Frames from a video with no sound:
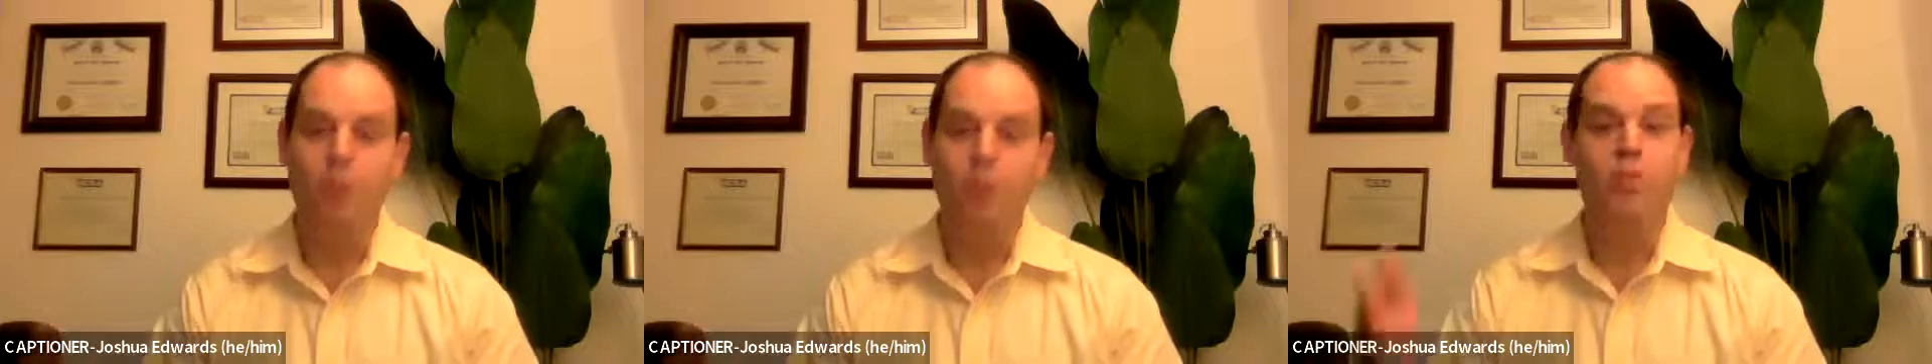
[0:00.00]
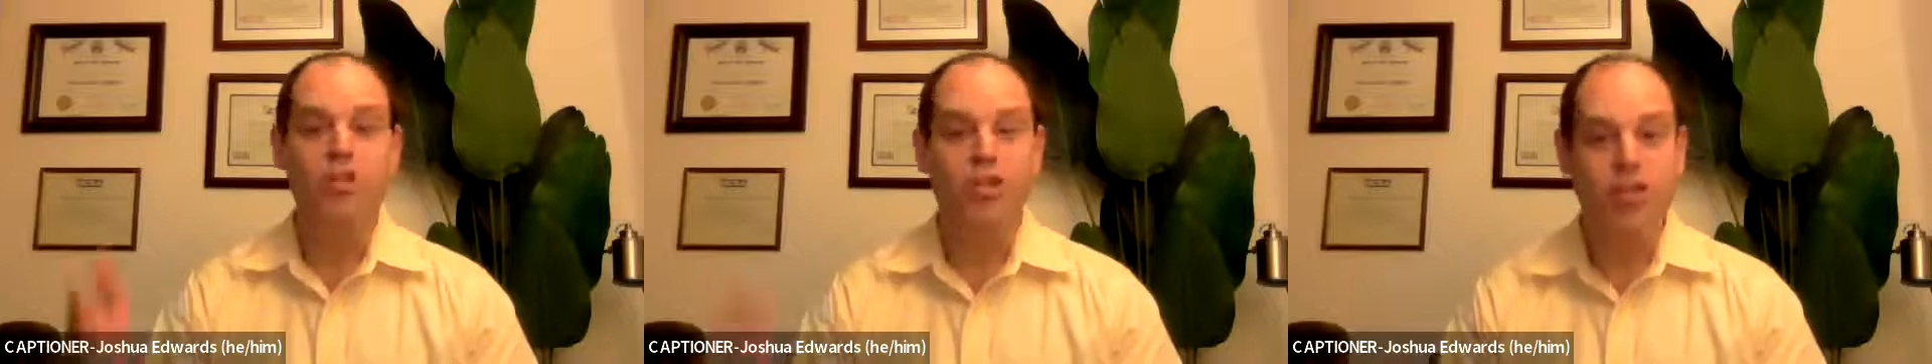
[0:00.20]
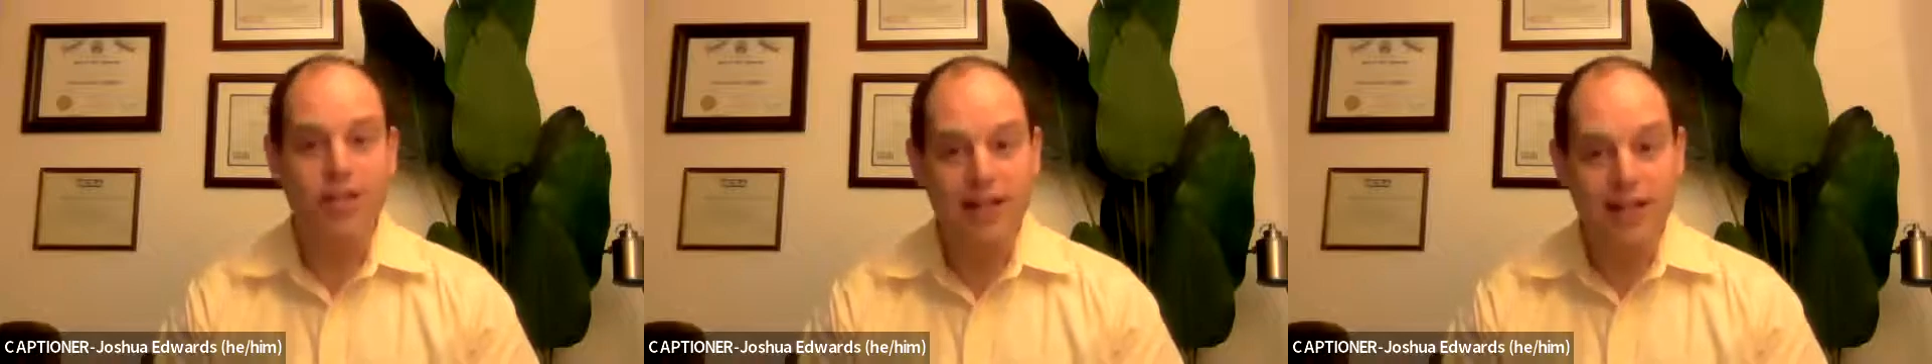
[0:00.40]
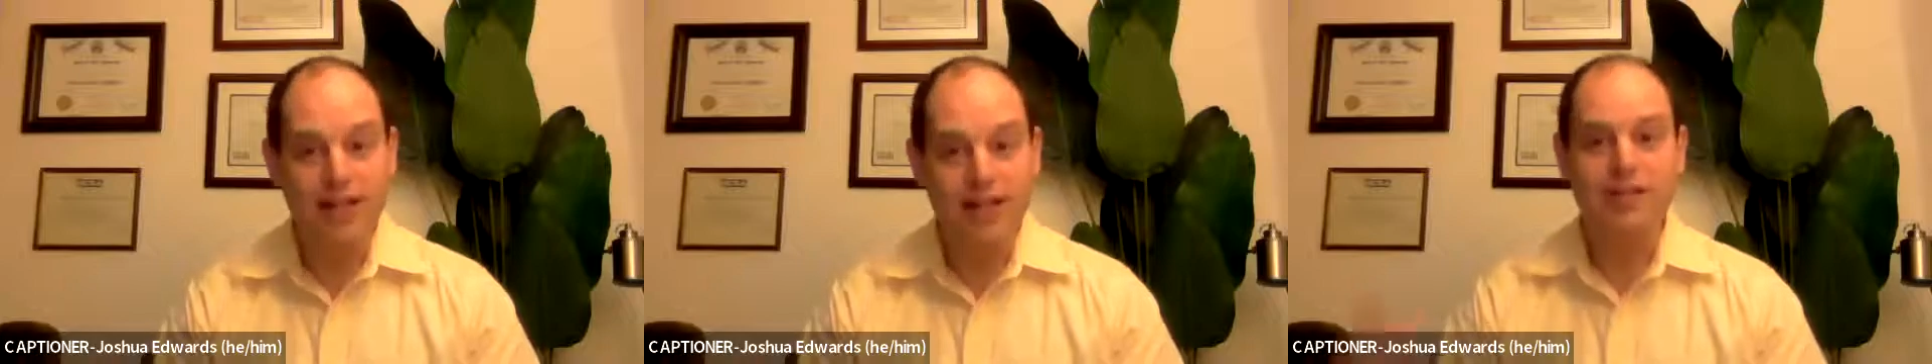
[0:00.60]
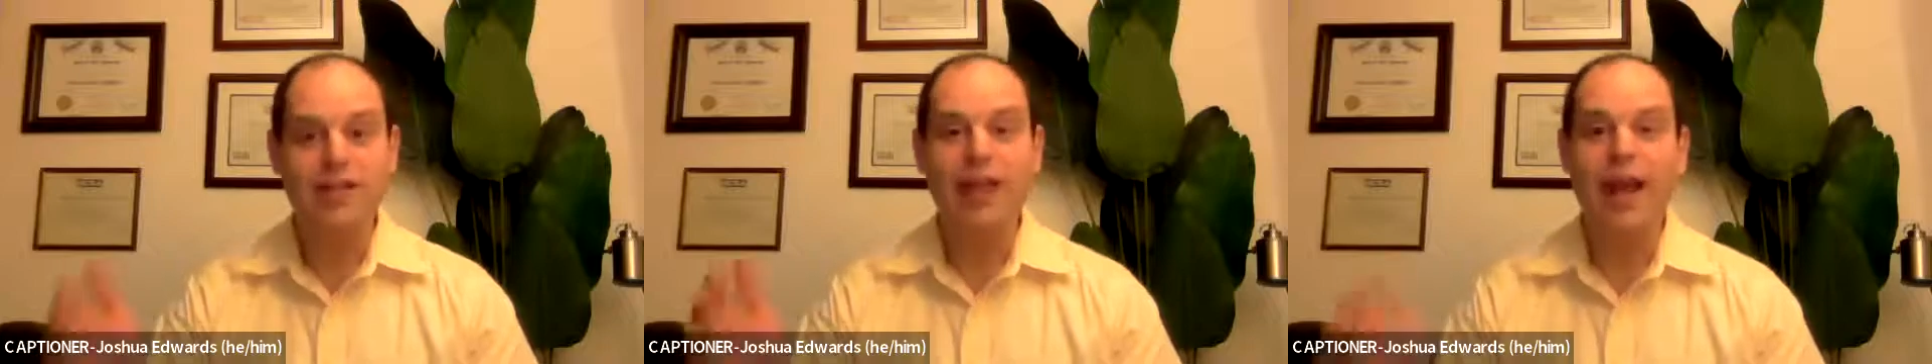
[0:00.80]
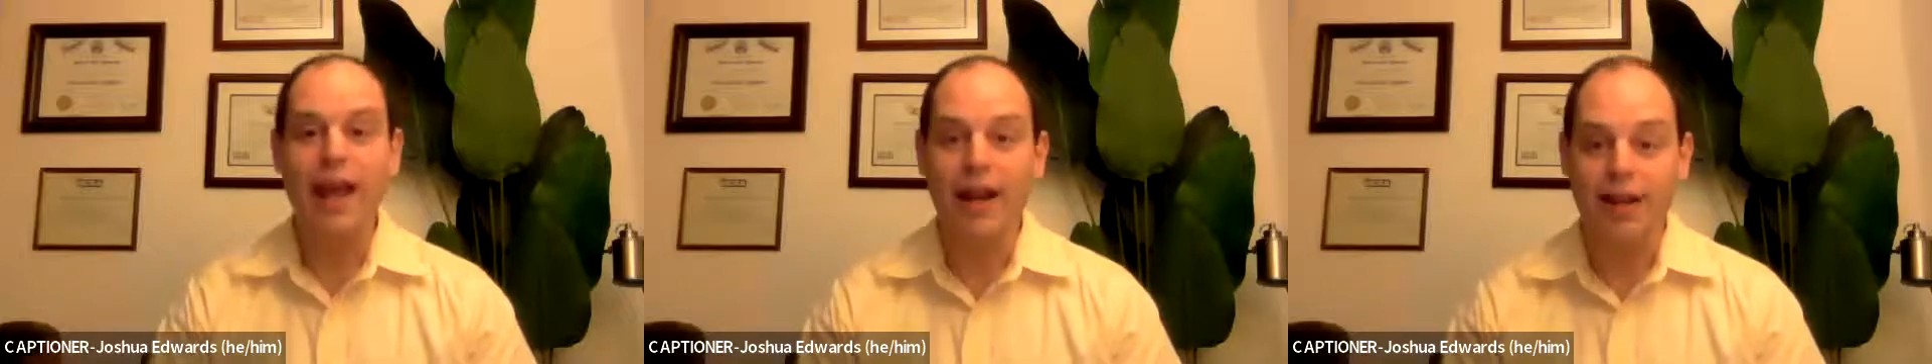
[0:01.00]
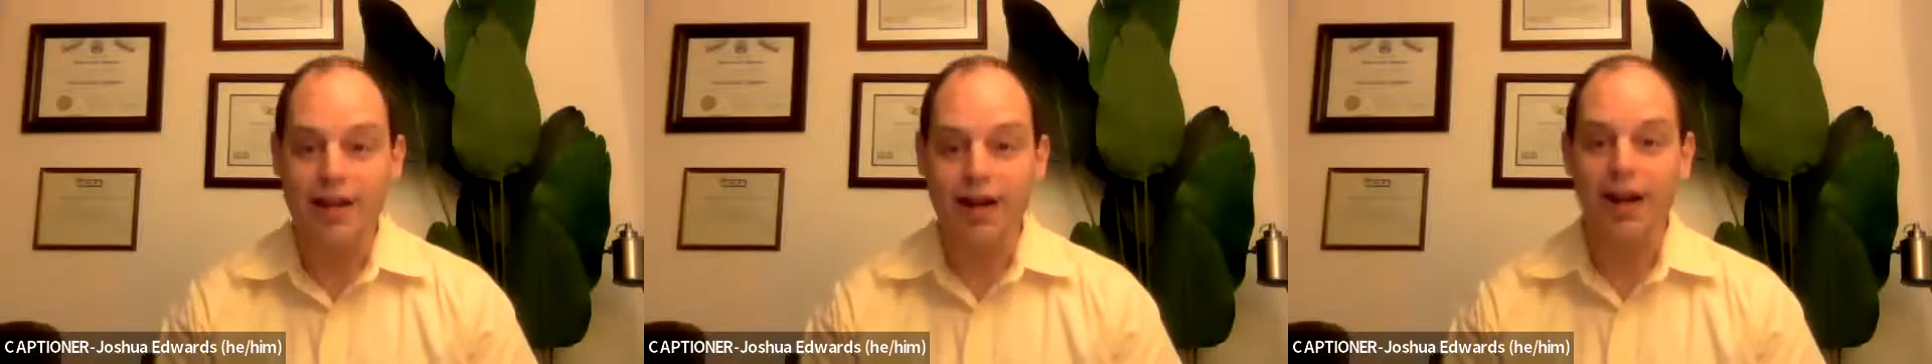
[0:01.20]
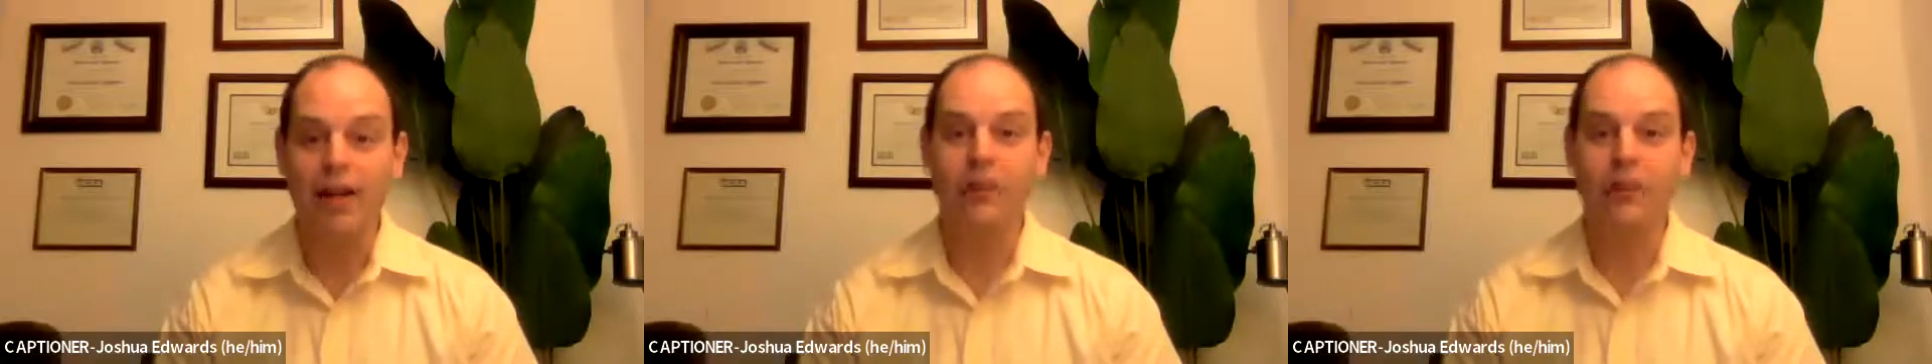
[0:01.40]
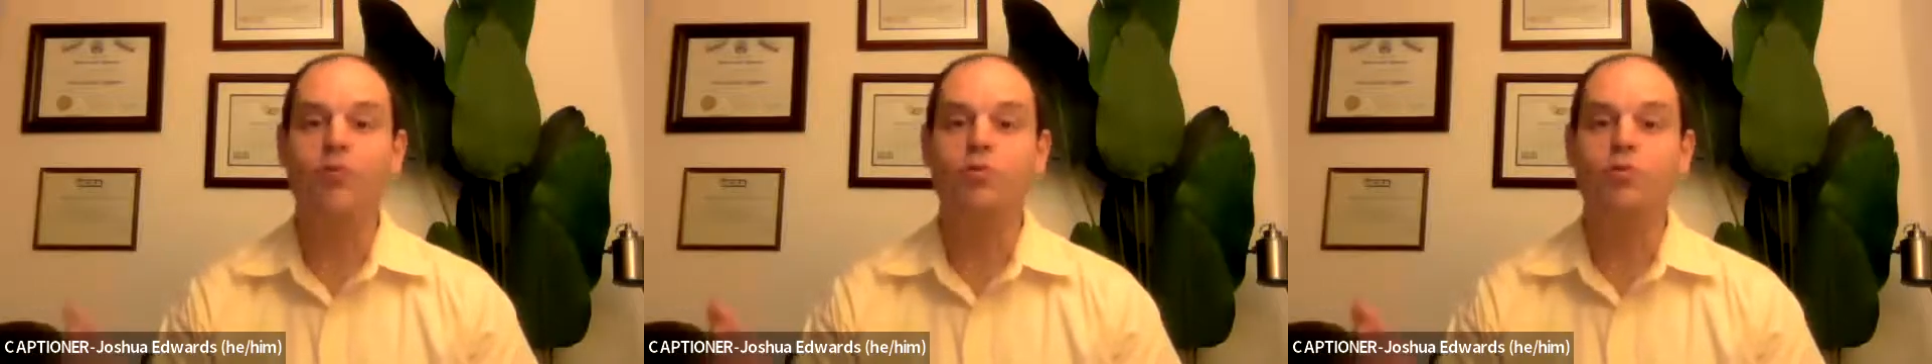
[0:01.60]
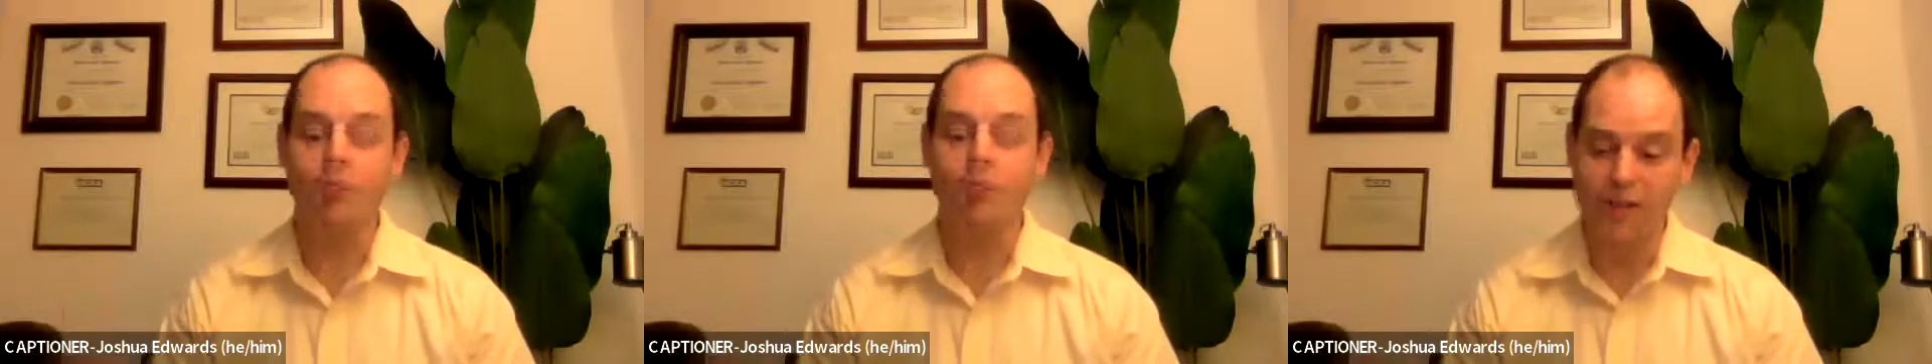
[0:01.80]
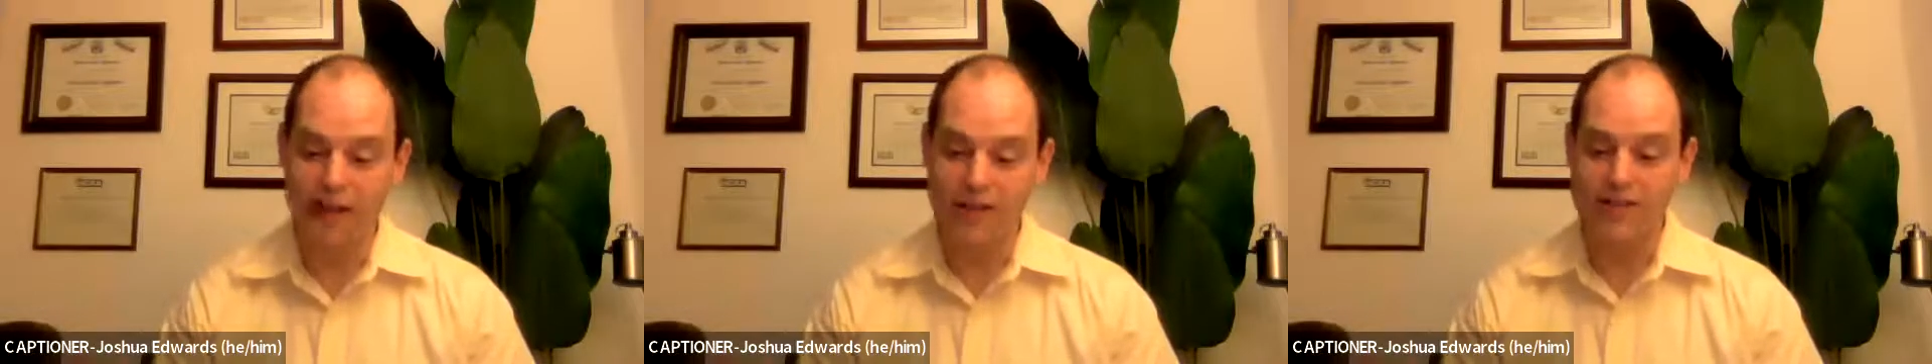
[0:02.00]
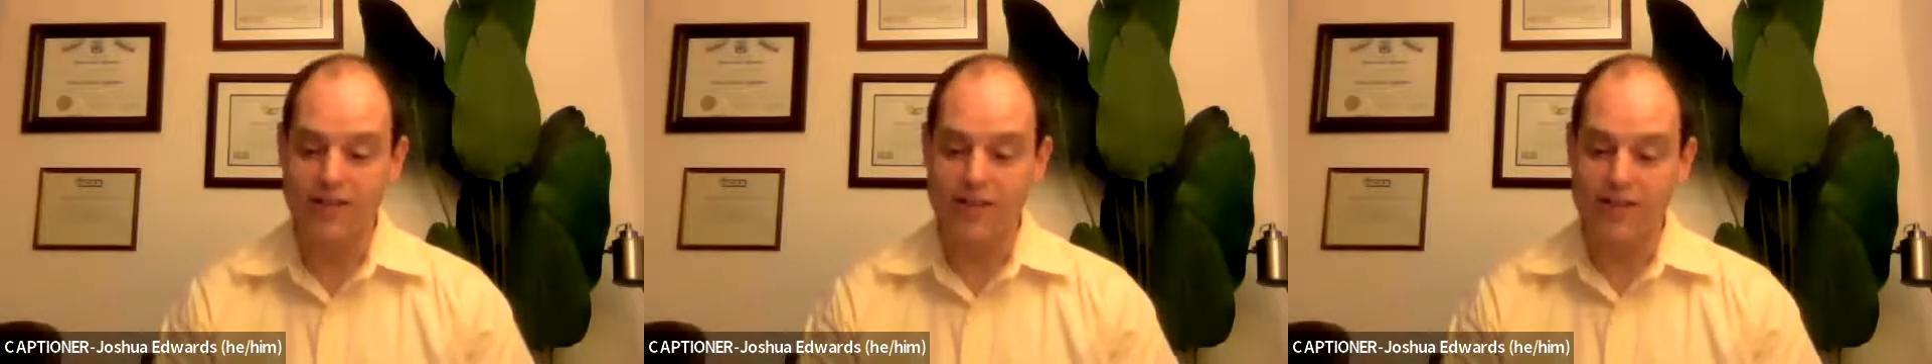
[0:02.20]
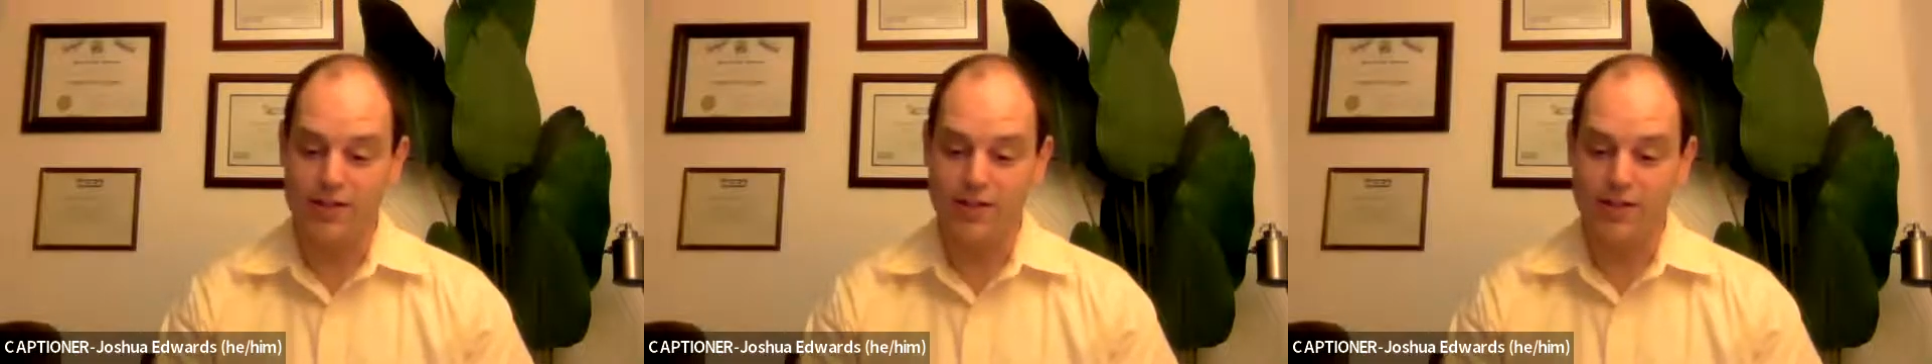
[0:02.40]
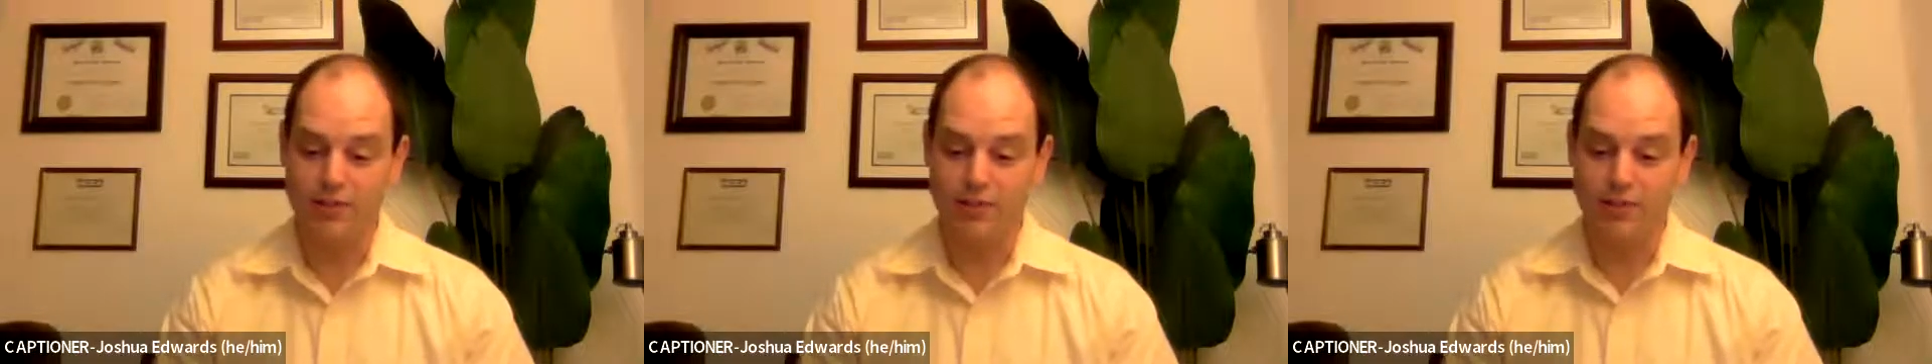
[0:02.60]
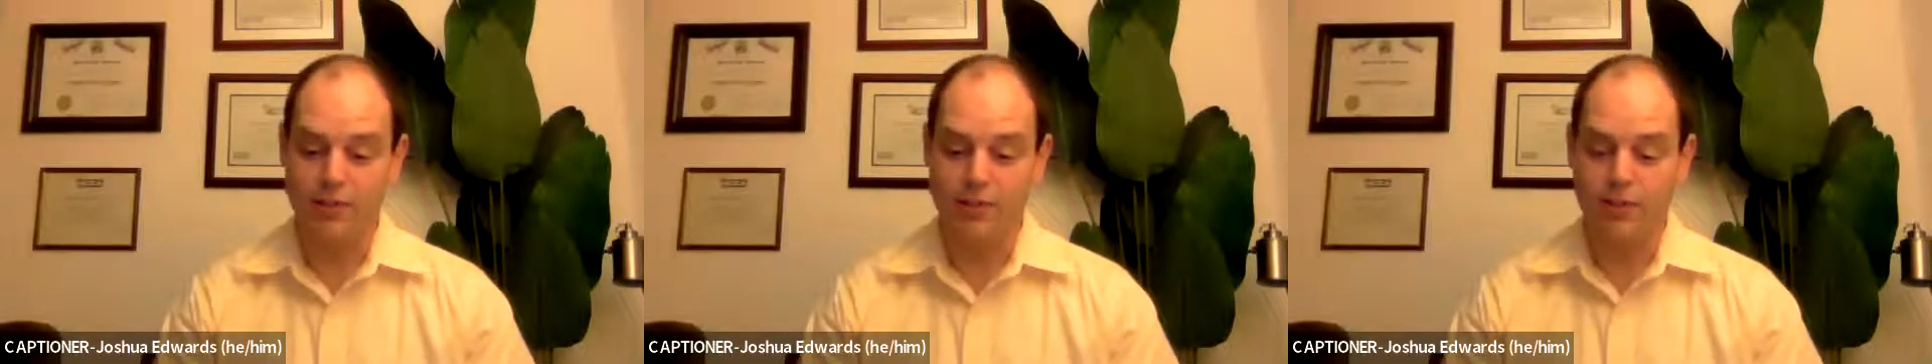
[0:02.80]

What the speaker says: Machines cannot replace us.